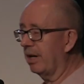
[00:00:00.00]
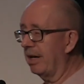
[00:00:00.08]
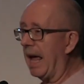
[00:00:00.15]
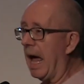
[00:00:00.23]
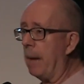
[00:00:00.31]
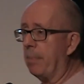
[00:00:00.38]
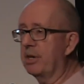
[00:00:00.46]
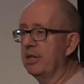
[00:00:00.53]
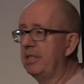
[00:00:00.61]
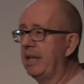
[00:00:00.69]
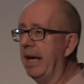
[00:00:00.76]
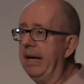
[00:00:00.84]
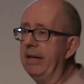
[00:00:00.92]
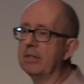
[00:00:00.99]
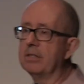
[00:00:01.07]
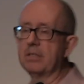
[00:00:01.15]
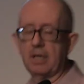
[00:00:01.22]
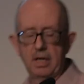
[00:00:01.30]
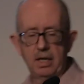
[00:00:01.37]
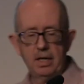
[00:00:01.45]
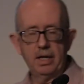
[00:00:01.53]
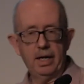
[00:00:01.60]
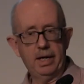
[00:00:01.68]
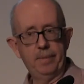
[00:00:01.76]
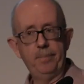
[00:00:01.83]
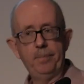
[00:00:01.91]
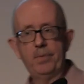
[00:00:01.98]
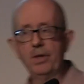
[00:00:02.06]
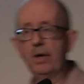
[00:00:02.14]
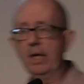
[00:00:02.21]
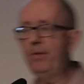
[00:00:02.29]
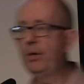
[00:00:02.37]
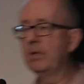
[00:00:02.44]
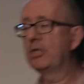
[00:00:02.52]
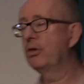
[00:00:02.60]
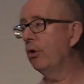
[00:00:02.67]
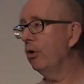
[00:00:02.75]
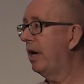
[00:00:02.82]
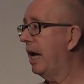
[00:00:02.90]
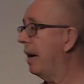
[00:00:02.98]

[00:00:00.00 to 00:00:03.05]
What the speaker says: of like app containers. That if you install an